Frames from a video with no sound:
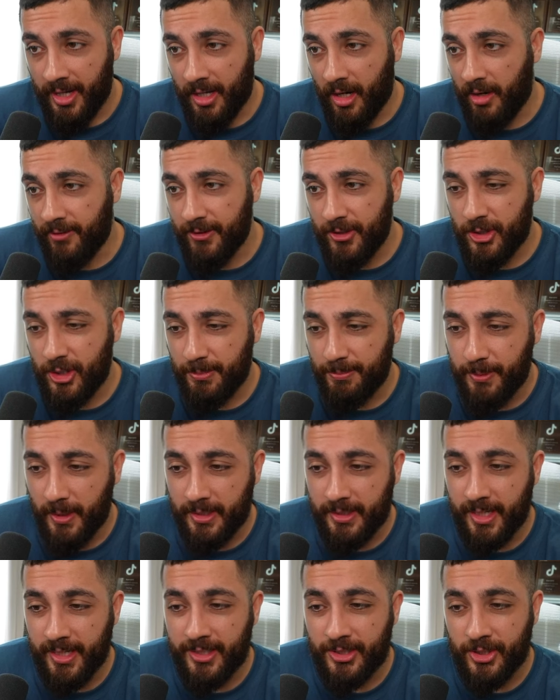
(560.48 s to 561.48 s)
obviously,
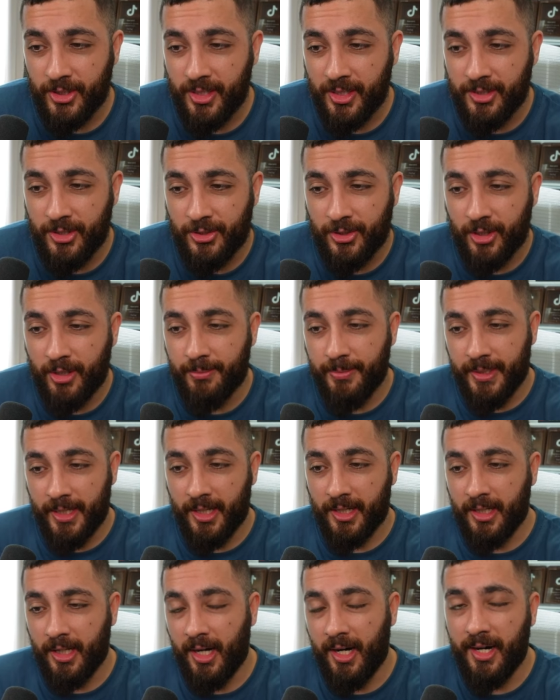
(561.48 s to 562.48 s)
the internet is gonna be
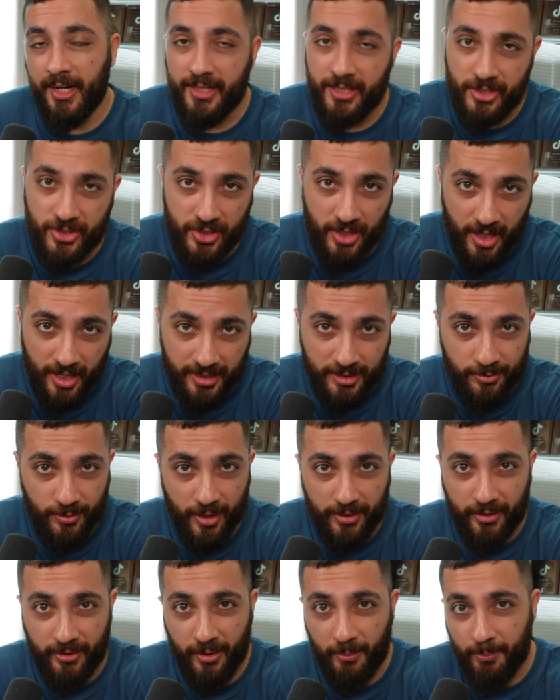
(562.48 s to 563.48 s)
on Kai's side
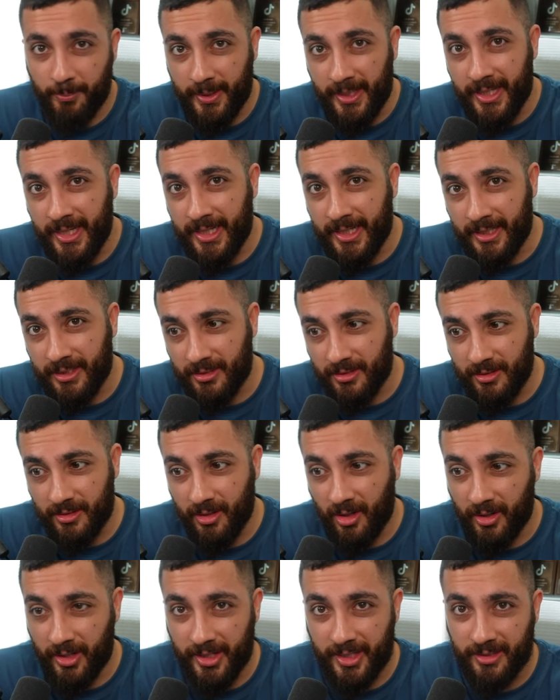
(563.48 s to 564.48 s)
rather than being
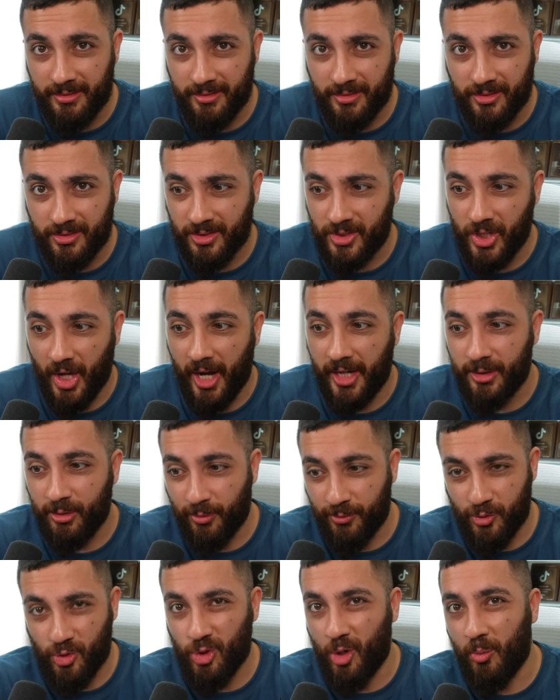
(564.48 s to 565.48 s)
on a side
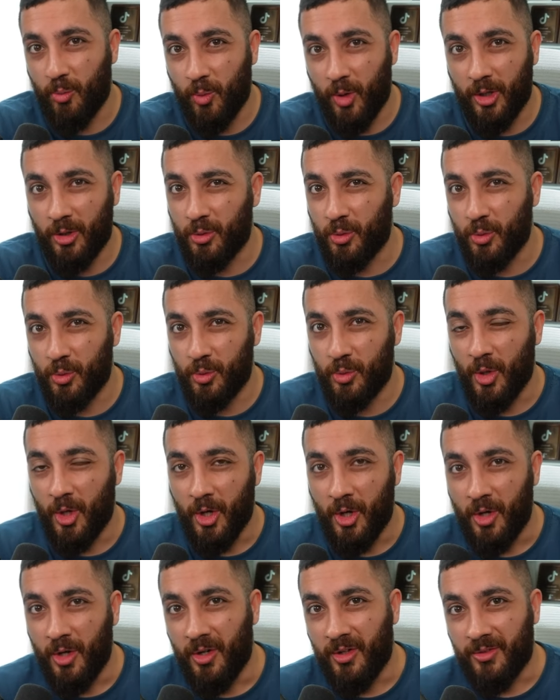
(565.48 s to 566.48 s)
of someone who
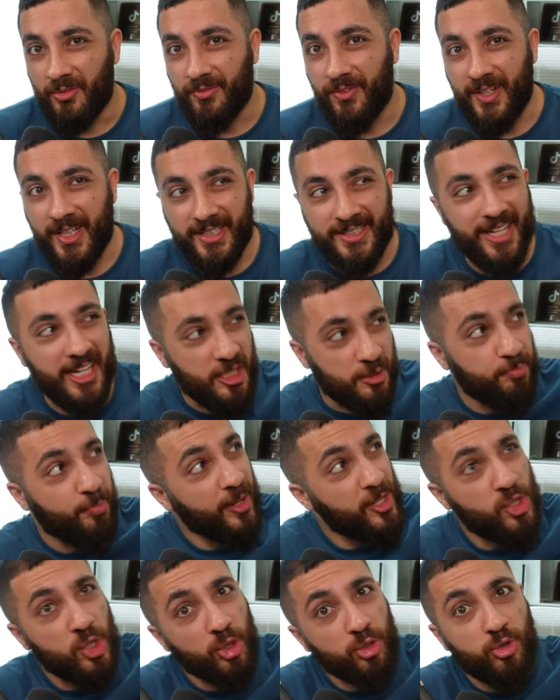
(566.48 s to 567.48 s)
fucking takes
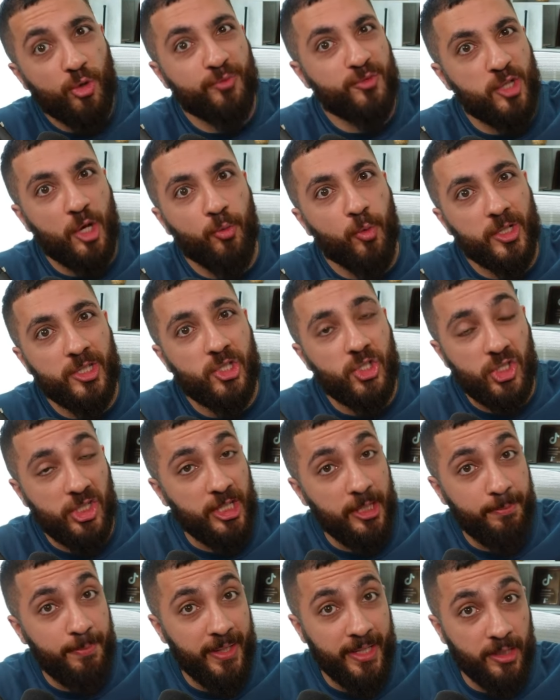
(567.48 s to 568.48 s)
pictures of someone
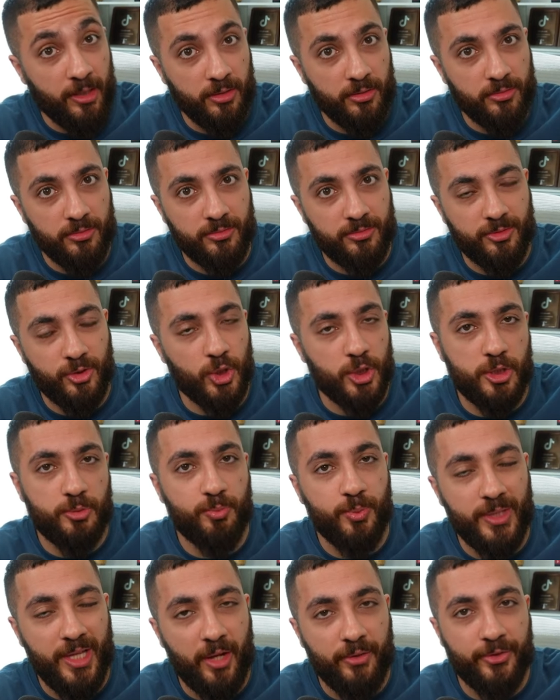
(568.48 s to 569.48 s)
sleeping just
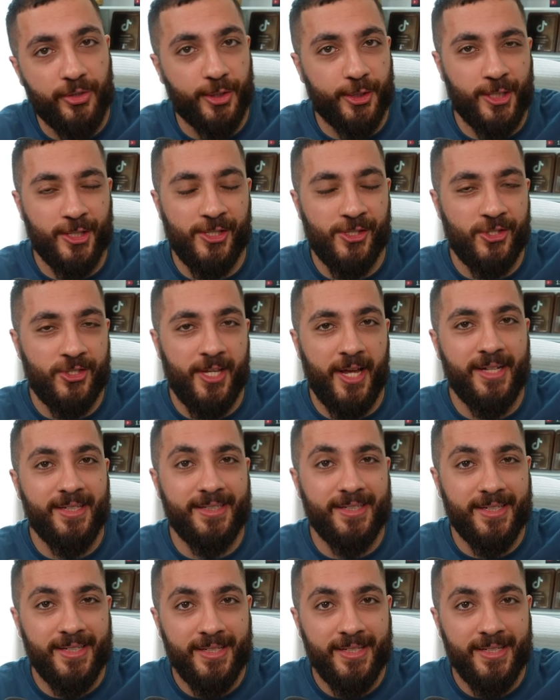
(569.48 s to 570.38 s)
without their consent